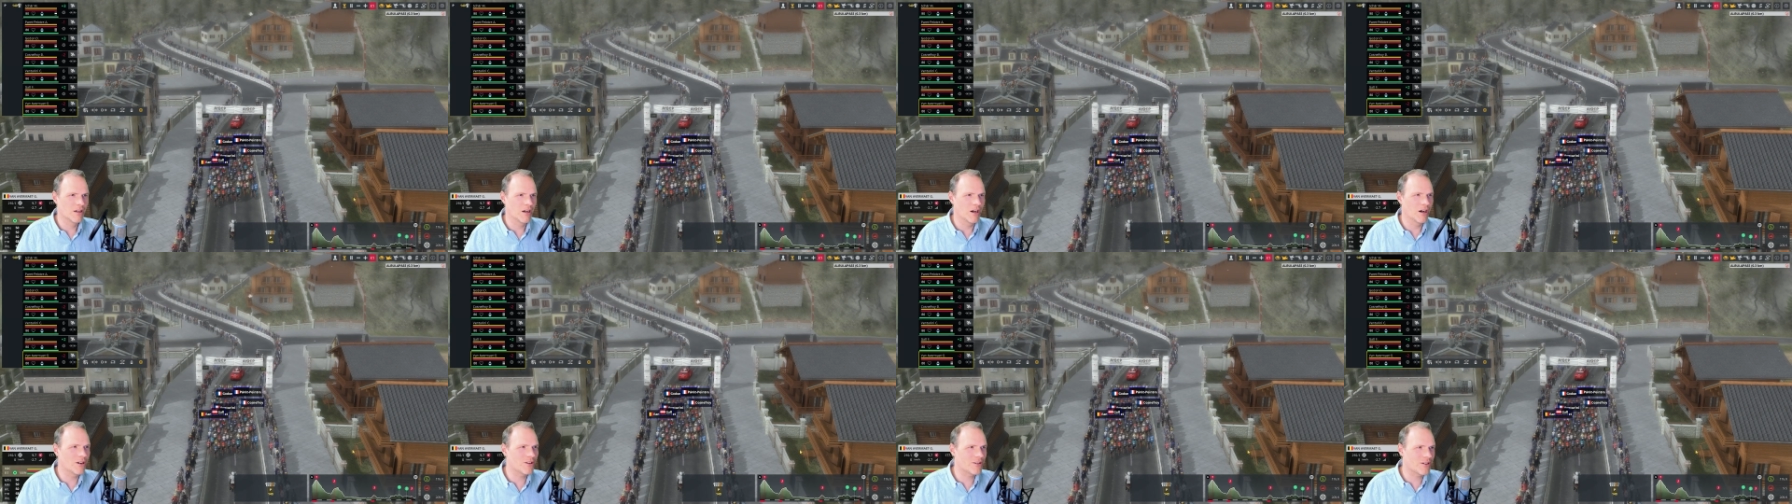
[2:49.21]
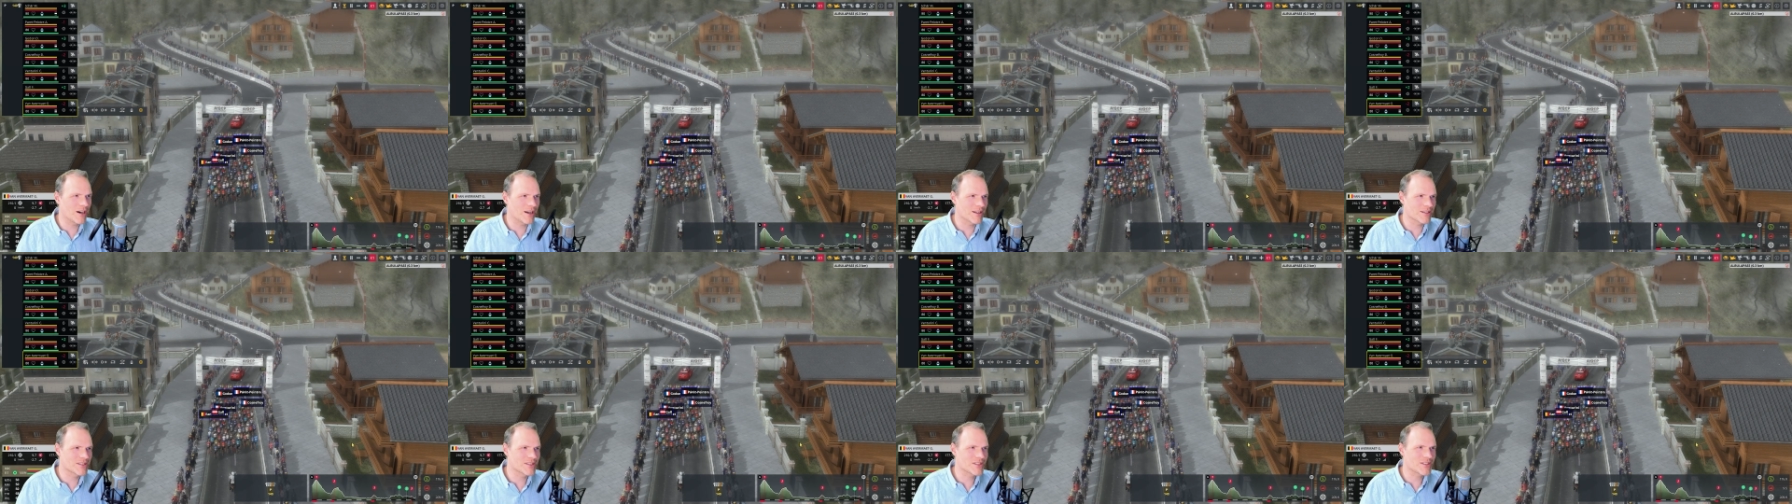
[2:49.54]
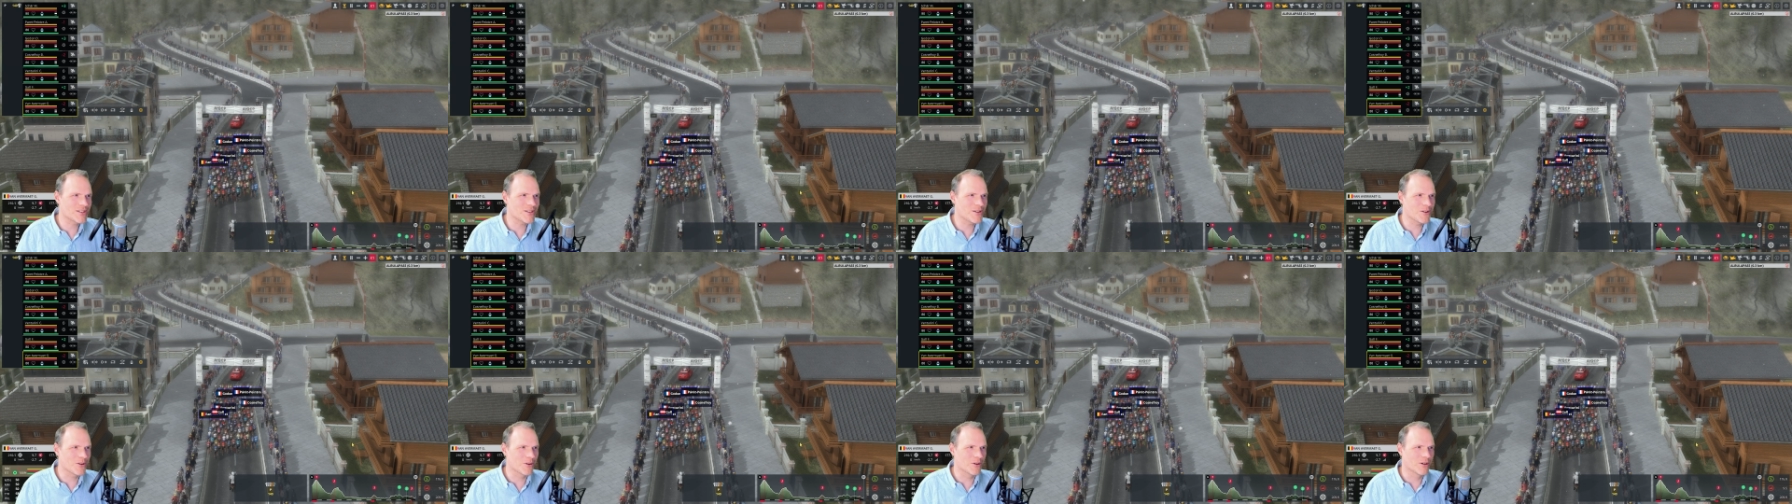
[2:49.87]
Alright,
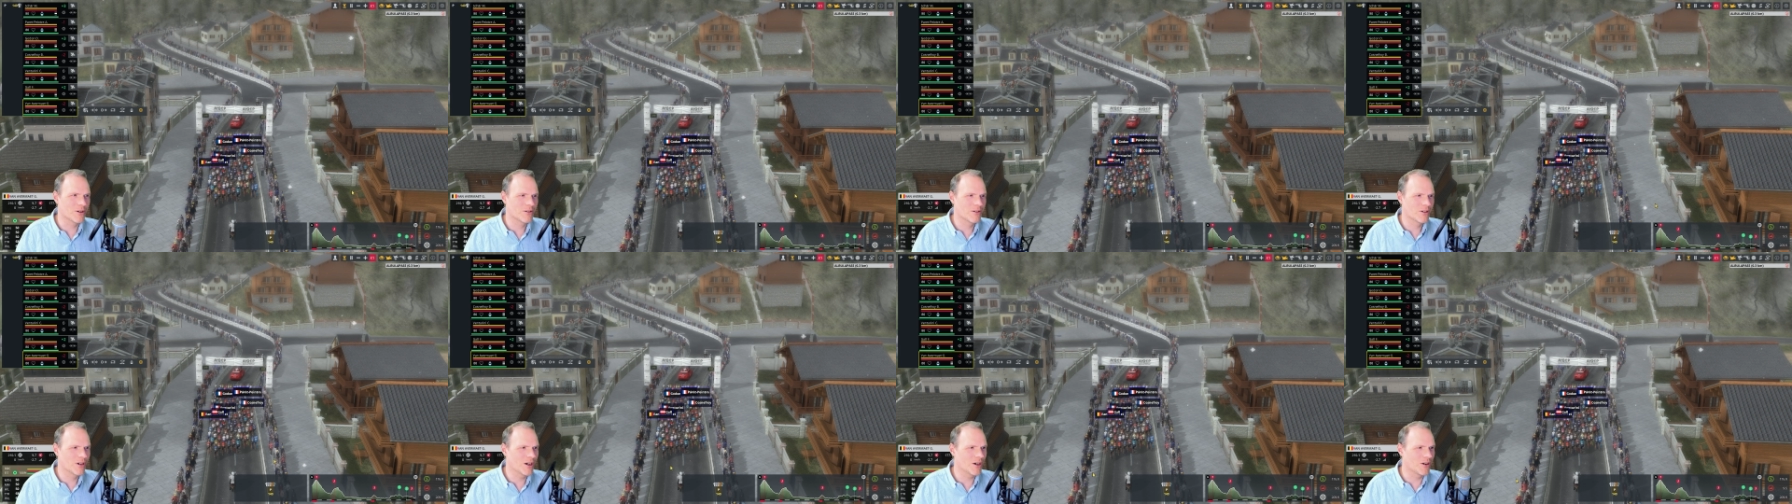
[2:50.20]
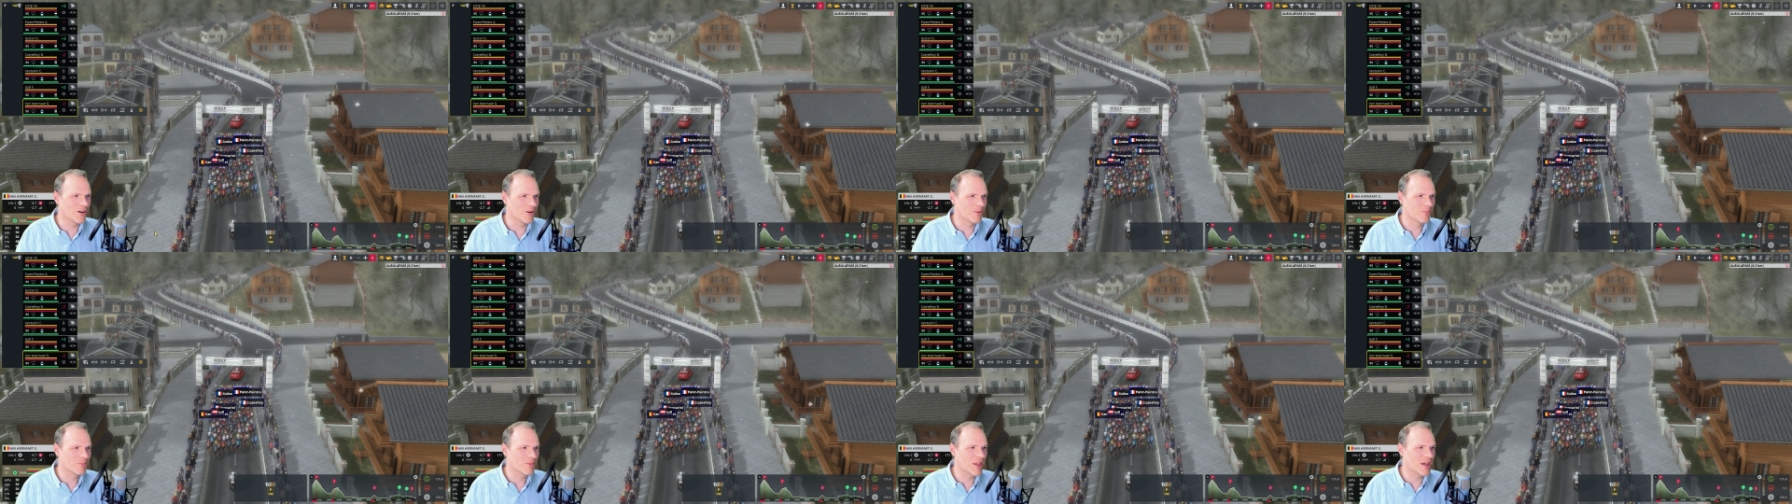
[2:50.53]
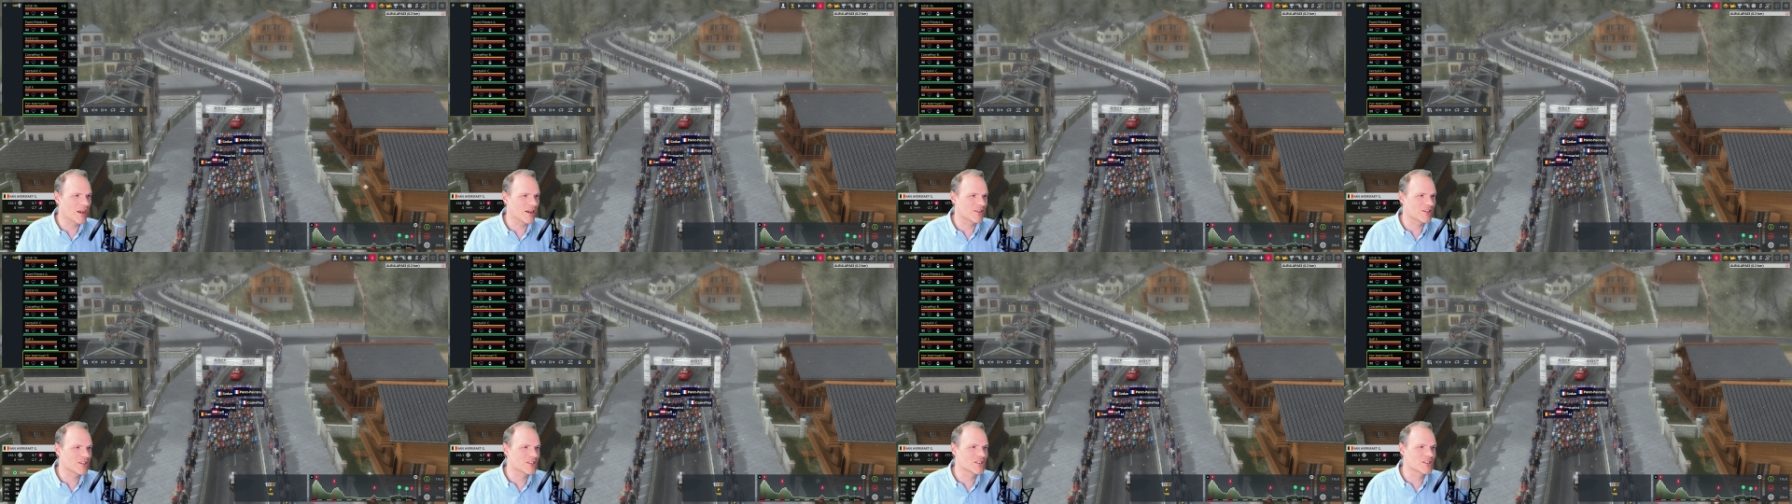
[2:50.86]
so,
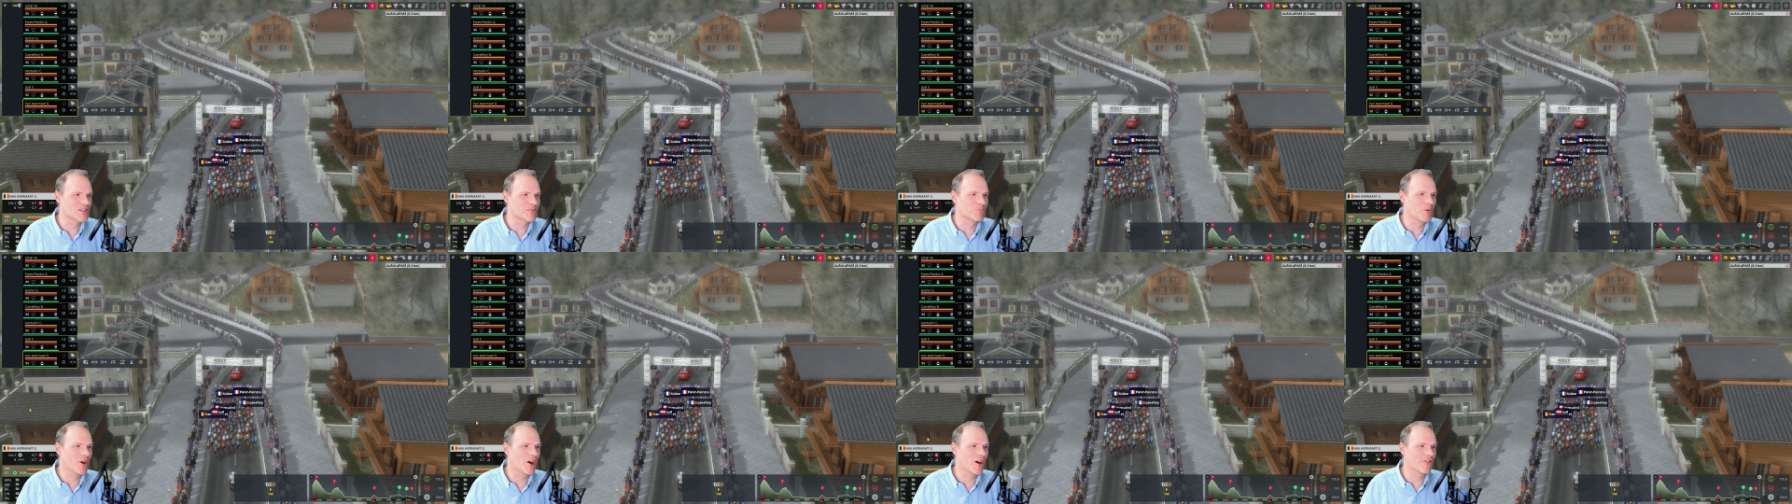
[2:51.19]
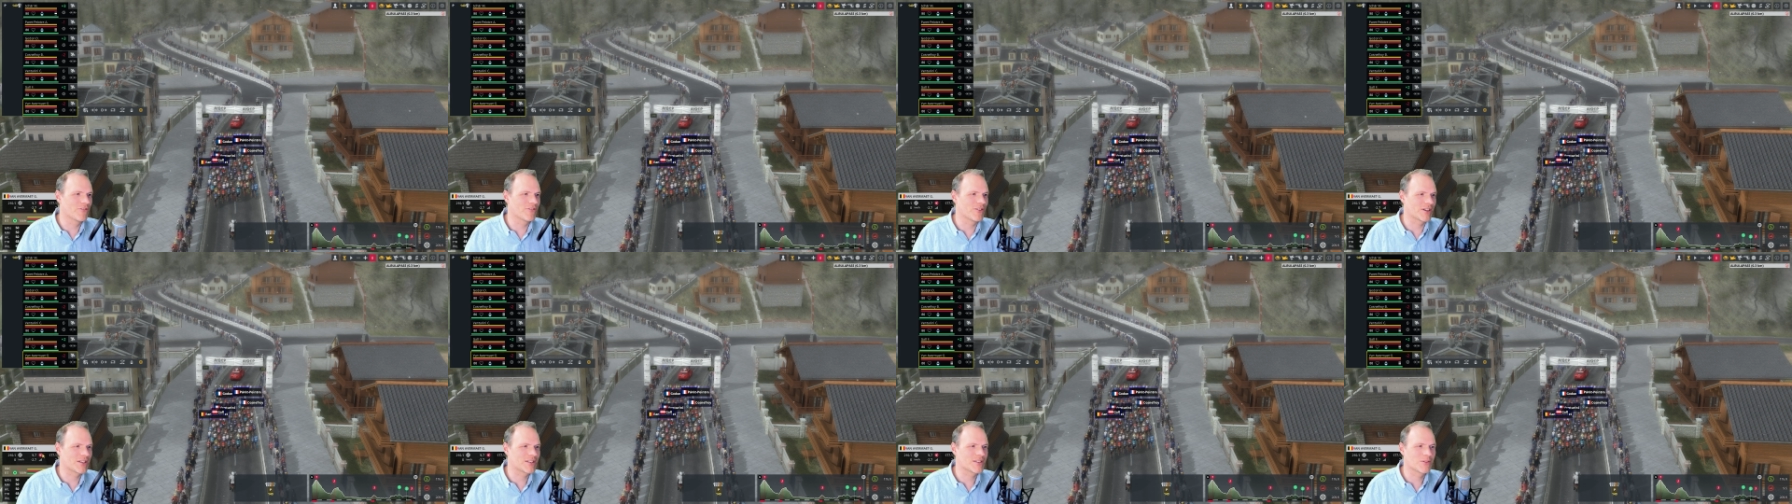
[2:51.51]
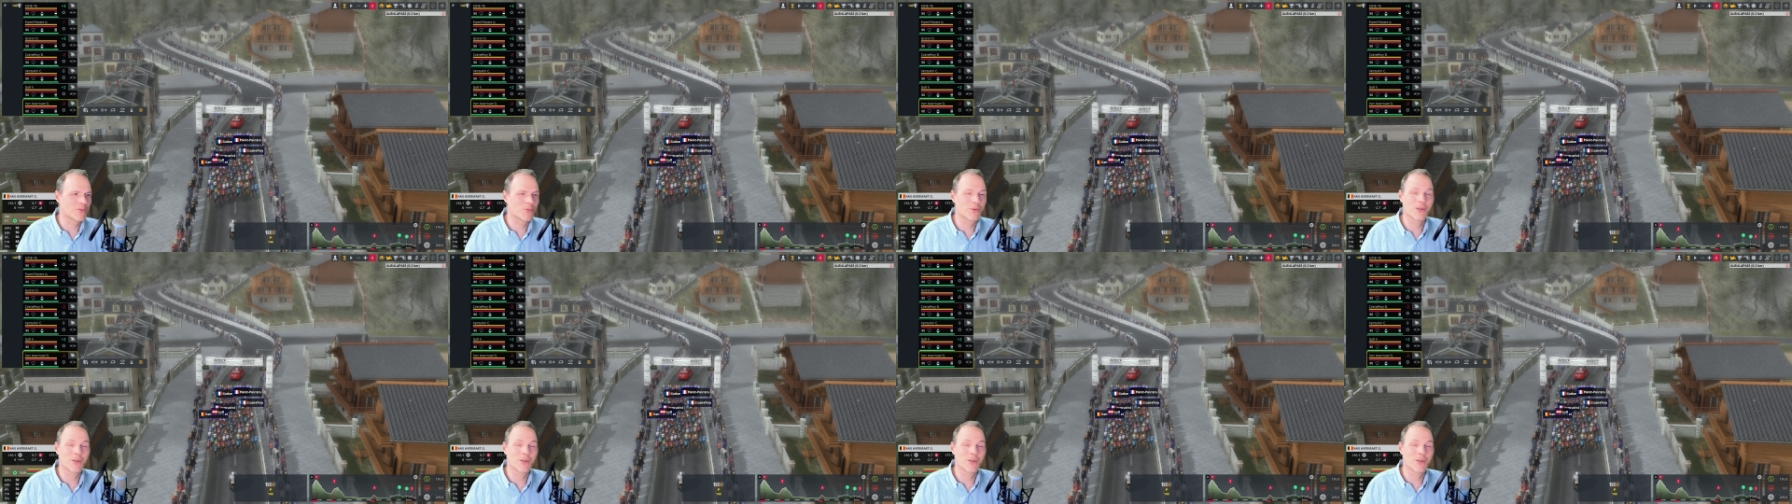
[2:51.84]
this is perfect.